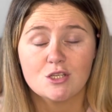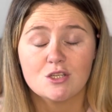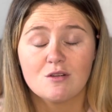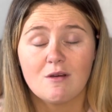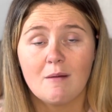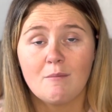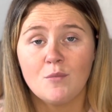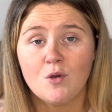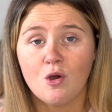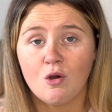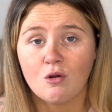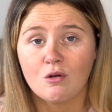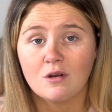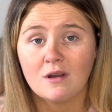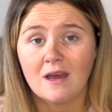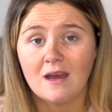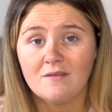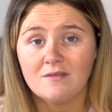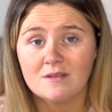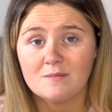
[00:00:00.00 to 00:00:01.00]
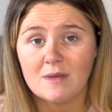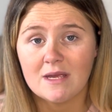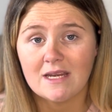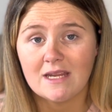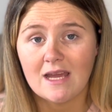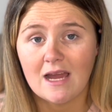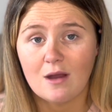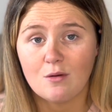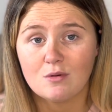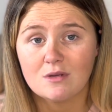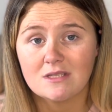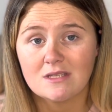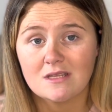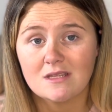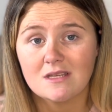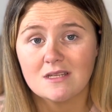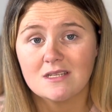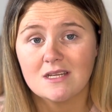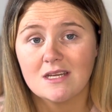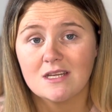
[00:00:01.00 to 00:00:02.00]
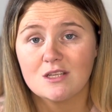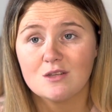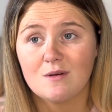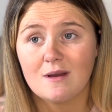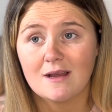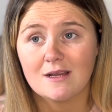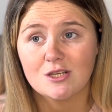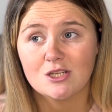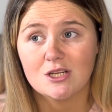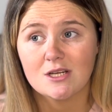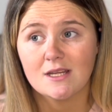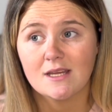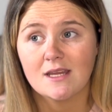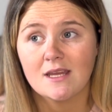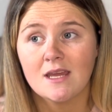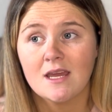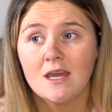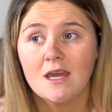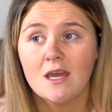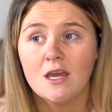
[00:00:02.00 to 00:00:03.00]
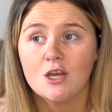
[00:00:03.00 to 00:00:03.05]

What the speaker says: So I'm not going to have as many hours in the day to actually